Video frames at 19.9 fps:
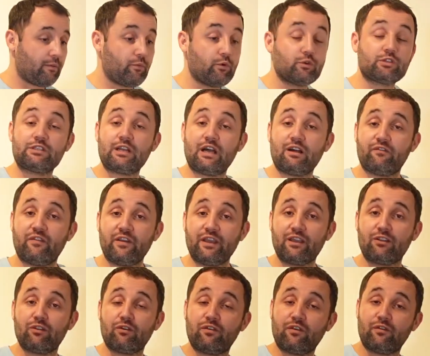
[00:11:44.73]
we'll start
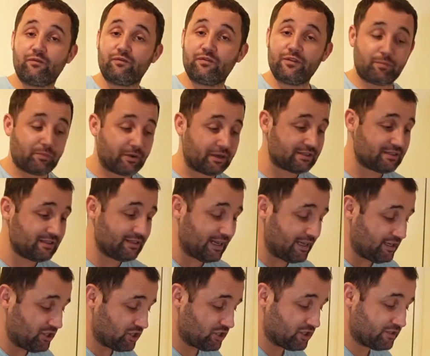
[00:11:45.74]
thinking of the
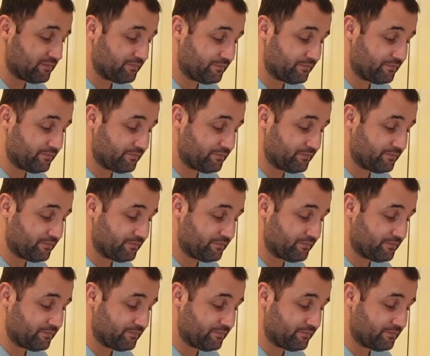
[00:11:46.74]
presentation.